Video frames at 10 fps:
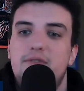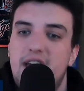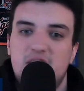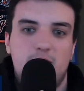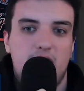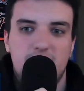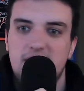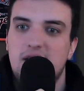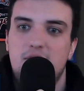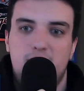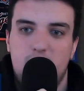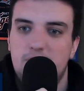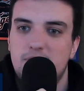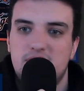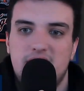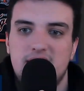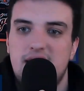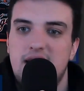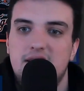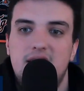Fastball velo, 4th
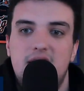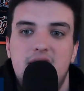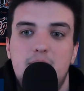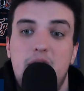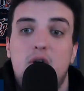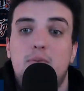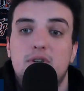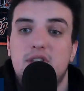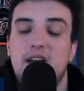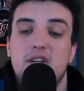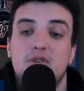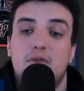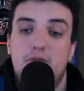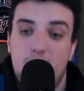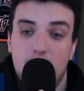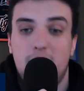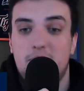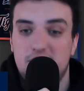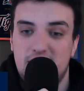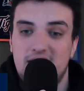percentile. Barrel percentage, 4th
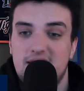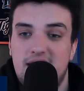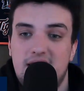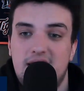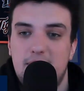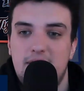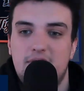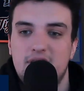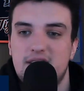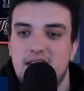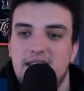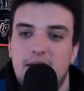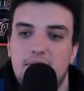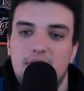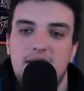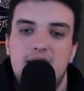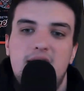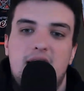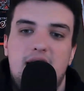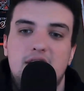percentile. I might have already said that one.
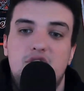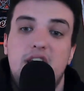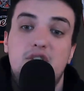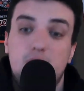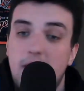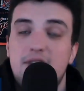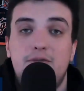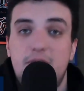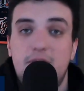Chase rate,